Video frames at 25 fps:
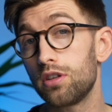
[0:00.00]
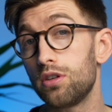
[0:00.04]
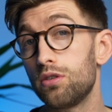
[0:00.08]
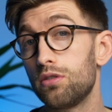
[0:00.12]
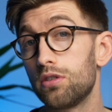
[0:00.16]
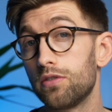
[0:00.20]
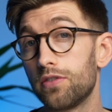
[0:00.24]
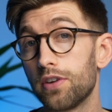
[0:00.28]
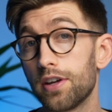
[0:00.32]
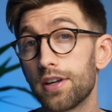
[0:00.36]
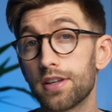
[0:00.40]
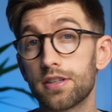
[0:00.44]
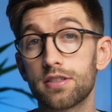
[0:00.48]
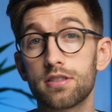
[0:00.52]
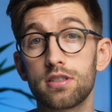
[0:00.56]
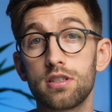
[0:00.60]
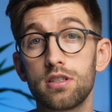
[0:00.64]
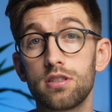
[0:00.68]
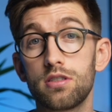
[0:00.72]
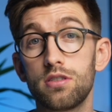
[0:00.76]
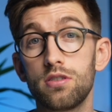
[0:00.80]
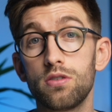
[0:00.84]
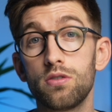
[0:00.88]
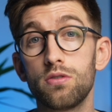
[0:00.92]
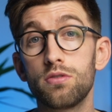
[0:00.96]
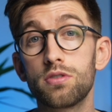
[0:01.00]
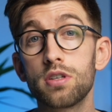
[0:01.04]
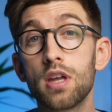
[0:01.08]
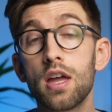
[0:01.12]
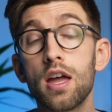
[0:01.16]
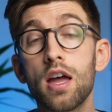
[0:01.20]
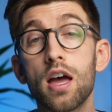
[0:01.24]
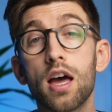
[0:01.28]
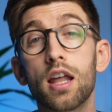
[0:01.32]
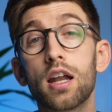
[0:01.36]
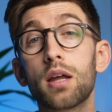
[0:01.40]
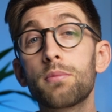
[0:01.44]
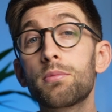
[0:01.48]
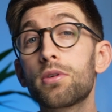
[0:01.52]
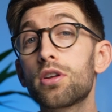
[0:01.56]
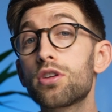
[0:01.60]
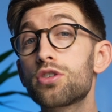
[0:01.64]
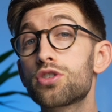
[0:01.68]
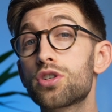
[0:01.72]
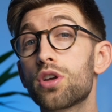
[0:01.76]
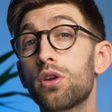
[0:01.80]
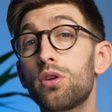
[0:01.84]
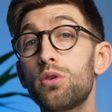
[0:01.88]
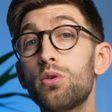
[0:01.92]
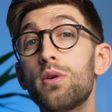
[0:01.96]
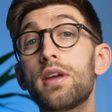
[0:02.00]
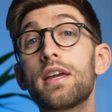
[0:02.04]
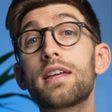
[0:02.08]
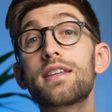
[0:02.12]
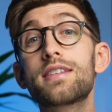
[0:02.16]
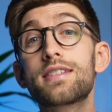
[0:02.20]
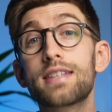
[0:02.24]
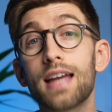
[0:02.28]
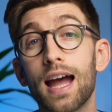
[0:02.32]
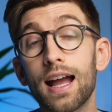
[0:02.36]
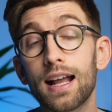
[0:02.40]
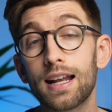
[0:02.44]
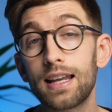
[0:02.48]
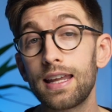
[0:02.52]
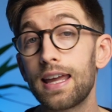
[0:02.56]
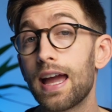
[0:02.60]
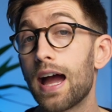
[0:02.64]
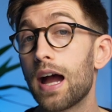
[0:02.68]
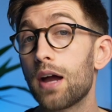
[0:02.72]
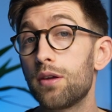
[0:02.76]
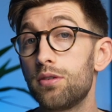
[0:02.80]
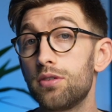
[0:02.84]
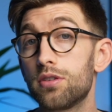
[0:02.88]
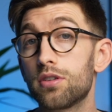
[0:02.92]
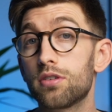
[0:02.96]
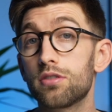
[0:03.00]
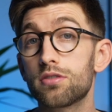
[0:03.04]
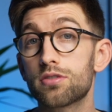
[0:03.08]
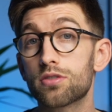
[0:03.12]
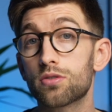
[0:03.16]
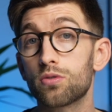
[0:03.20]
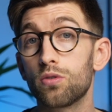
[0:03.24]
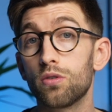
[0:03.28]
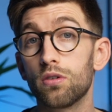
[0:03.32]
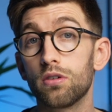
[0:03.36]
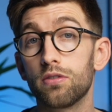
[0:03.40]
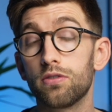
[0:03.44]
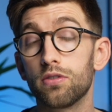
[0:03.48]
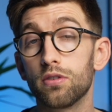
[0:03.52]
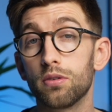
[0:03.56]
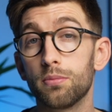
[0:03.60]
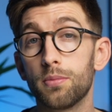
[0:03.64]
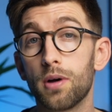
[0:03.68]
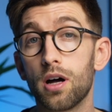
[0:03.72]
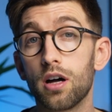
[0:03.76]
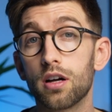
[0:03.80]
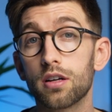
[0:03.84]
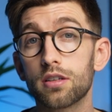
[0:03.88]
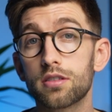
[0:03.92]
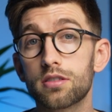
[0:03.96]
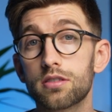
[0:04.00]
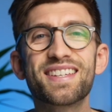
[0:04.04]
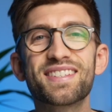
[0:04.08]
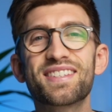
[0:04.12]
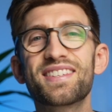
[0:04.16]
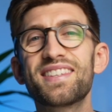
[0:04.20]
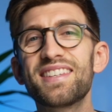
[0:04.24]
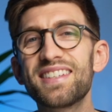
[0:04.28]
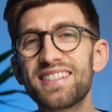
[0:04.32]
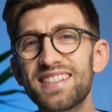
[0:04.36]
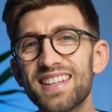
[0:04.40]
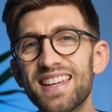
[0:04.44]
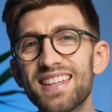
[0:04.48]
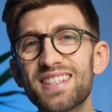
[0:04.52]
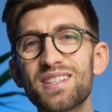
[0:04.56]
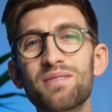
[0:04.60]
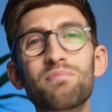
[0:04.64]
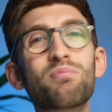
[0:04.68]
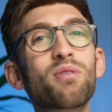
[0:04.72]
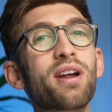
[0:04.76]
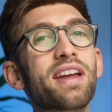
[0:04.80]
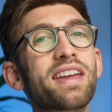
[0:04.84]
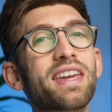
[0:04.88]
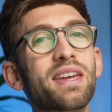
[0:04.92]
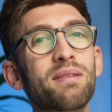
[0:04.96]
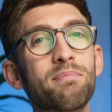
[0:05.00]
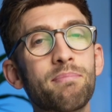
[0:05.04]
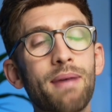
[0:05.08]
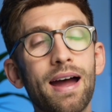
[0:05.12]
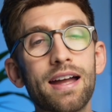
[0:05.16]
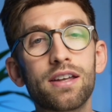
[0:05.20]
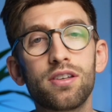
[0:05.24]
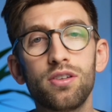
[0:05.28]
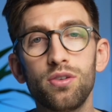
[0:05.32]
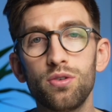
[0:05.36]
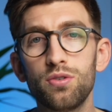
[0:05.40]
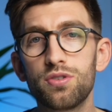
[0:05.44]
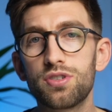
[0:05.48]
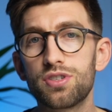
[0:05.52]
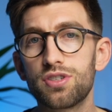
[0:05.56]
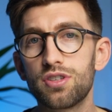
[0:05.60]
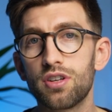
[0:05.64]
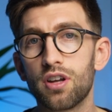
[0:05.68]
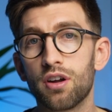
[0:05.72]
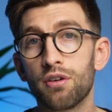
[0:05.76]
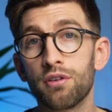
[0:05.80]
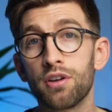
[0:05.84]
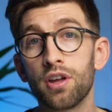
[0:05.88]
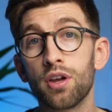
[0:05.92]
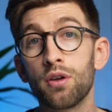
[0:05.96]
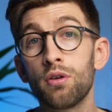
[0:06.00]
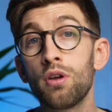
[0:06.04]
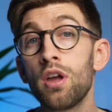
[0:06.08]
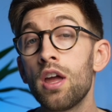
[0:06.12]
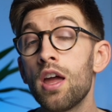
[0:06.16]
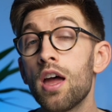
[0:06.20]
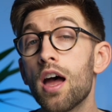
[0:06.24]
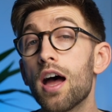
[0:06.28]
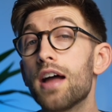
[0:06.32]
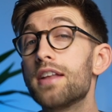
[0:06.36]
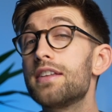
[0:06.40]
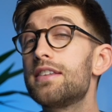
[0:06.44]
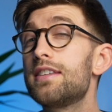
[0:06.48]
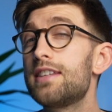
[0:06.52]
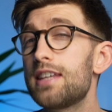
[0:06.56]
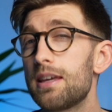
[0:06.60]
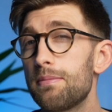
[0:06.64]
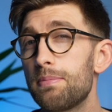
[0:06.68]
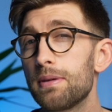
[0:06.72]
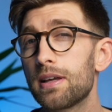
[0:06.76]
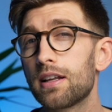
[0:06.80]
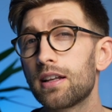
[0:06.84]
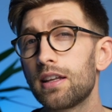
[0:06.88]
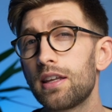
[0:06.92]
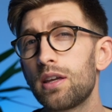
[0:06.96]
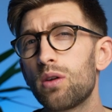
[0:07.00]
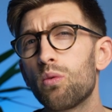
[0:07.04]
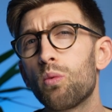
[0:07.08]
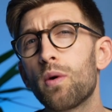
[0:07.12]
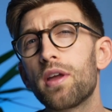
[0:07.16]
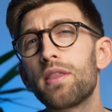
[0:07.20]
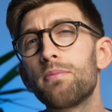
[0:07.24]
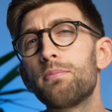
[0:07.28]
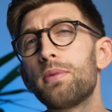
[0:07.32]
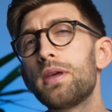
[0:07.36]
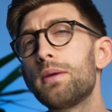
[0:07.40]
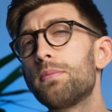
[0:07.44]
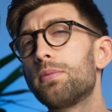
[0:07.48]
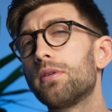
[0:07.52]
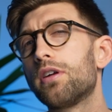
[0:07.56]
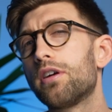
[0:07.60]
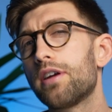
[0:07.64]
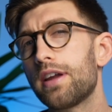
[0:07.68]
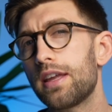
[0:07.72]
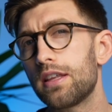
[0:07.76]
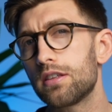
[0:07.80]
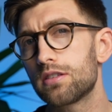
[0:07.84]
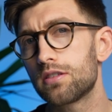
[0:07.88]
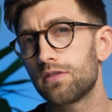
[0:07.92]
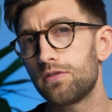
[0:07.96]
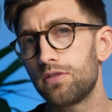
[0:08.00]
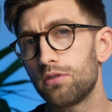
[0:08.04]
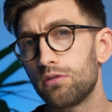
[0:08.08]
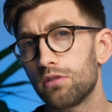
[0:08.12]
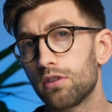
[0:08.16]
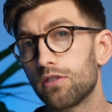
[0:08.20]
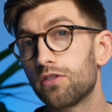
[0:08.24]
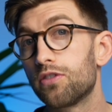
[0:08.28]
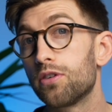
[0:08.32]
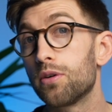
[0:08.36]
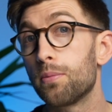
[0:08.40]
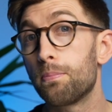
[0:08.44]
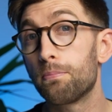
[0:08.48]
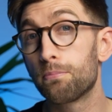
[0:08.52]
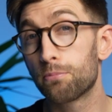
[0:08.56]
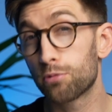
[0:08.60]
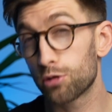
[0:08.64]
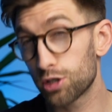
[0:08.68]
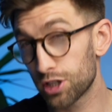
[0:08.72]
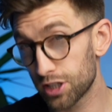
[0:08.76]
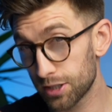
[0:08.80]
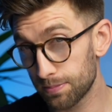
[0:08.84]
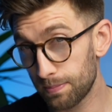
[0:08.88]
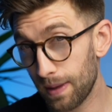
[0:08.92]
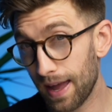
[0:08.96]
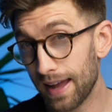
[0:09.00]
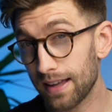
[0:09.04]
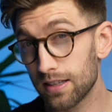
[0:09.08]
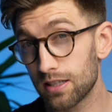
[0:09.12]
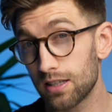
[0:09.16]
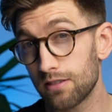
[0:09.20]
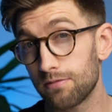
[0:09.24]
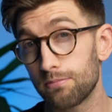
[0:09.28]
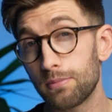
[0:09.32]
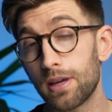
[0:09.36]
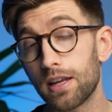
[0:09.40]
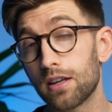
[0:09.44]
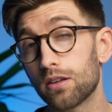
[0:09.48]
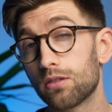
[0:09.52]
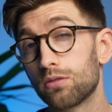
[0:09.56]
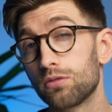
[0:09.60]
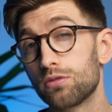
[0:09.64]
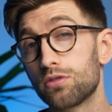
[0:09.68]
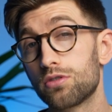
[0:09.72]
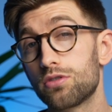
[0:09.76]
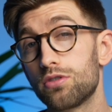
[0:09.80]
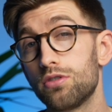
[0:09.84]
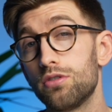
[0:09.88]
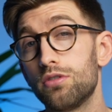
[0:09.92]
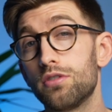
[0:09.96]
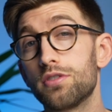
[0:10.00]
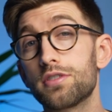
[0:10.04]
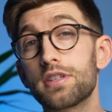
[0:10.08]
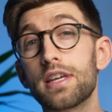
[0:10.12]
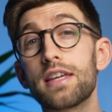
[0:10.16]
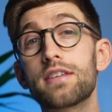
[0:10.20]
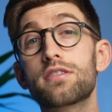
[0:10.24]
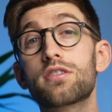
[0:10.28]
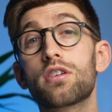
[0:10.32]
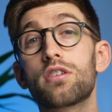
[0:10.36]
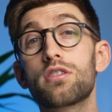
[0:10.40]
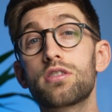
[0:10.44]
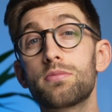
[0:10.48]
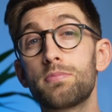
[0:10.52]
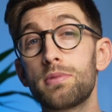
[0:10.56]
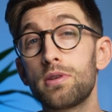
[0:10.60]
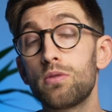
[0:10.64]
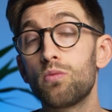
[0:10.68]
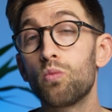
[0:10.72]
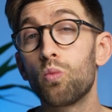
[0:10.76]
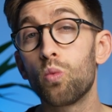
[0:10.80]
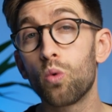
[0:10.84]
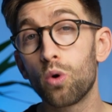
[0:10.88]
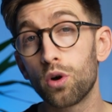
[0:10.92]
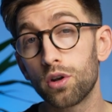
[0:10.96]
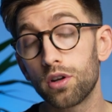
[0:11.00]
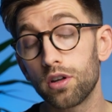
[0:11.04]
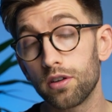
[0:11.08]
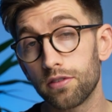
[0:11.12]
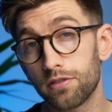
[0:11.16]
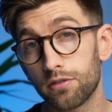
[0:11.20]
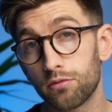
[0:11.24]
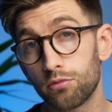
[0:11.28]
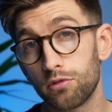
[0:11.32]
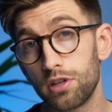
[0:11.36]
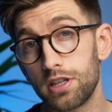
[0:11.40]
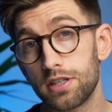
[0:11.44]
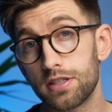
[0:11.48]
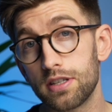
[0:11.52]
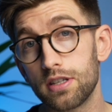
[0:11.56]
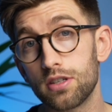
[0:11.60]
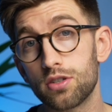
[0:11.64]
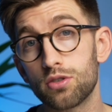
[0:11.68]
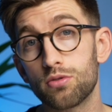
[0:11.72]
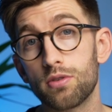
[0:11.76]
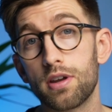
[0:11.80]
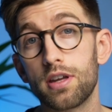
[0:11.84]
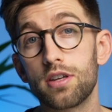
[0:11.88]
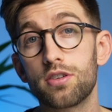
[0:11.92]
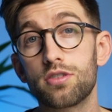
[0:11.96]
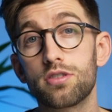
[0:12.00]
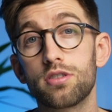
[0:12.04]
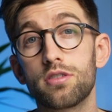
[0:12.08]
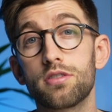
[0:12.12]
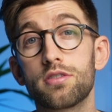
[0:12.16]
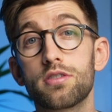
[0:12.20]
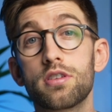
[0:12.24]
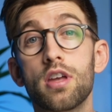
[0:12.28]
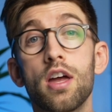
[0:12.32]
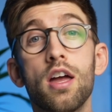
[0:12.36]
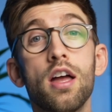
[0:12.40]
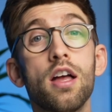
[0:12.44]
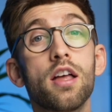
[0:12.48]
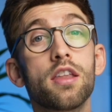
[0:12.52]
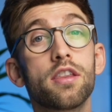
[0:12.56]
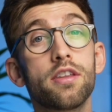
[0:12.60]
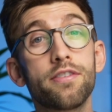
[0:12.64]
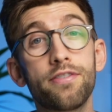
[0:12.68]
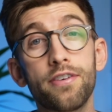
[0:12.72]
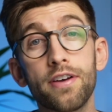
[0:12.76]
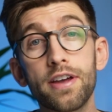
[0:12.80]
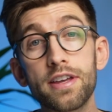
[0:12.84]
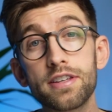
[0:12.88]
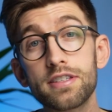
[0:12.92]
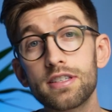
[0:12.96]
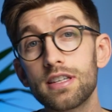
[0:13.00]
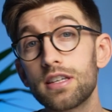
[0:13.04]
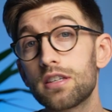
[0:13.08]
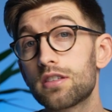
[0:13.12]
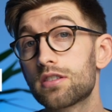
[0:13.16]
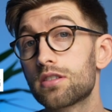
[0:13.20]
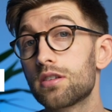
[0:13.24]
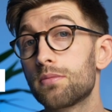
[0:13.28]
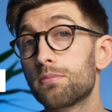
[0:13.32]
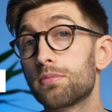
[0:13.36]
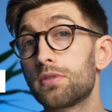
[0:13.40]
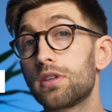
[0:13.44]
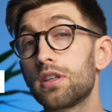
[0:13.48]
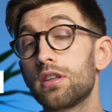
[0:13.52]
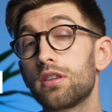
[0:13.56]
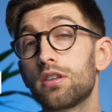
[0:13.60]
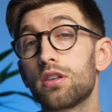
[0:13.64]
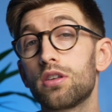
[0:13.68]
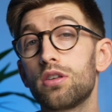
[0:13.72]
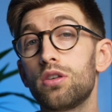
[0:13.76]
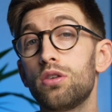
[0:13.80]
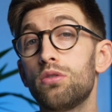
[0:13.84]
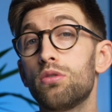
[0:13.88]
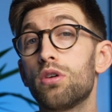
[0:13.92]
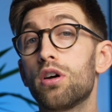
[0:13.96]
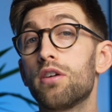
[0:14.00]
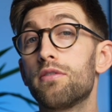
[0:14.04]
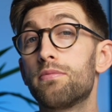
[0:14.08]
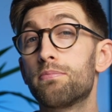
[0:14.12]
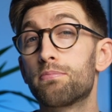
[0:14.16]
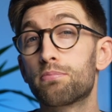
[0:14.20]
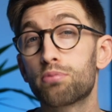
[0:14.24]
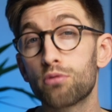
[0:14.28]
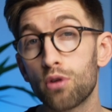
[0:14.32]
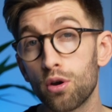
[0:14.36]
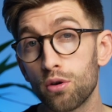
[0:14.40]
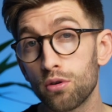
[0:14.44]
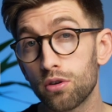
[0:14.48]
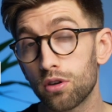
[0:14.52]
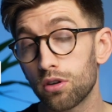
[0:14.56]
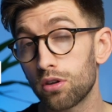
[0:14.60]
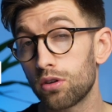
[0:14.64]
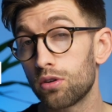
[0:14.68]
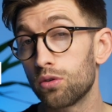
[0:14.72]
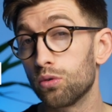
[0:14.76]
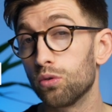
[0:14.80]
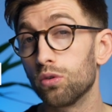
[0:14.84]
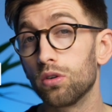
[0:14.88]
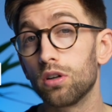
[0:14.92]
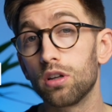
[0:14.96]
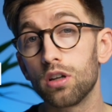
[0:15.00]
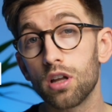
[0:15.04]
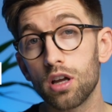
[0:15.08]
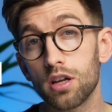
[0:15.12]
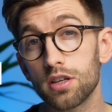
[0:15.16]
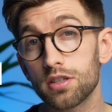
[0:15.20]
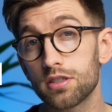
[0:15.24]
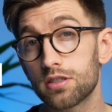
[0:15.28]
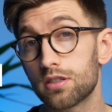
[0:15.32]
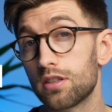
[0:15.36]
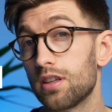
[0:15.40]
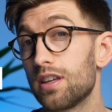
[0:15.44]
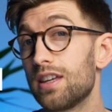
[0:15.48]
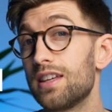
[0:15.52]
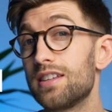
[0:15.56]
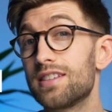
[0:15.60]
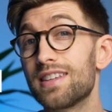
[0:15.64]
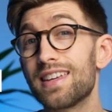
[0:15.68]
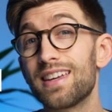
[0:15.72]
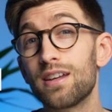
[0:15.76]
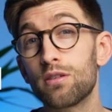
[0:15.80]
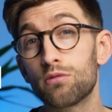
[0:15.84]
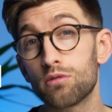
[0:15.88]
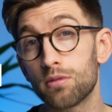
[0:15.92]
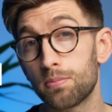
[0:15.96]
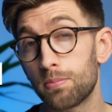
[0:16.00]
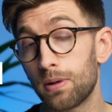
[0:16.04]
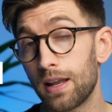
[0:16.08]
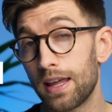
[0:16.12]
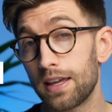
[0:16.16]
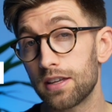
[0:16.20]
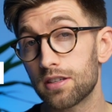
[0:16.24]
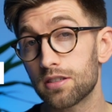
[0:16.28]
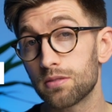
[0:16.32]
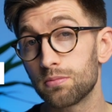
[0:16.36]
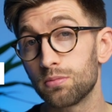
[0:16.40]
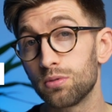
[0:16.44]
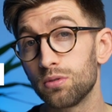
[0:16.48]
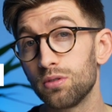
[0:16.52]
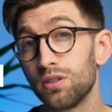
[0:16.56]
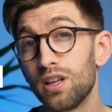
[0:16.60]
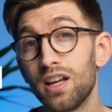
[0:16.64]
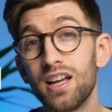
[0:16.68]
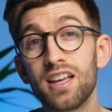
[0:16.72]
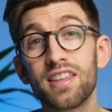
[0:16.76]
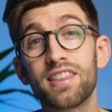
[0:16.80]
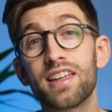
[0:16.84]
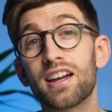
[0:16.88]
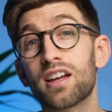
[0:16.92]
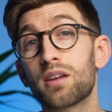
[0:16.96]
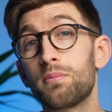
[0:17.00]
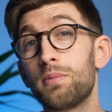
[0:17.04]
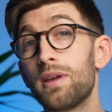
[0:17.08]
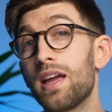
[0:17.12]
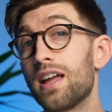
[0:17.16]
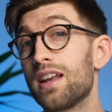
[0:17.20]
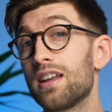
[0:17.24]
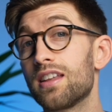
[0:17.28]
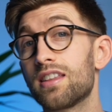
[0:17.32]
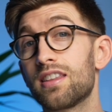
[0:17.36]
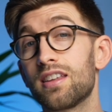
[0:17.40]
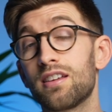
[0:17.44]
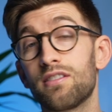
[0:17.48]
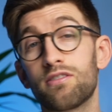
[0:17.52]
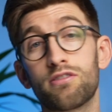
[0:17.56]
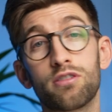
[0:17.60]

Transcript: universities use and I'm going to show you exactly how you can score full marks. So this is a breaking bad news scenario and typically when people are interviewing for prospective medical students it's going to be one of three situations. The first is something that you have broken or lost that is irreplaceable. That could be anything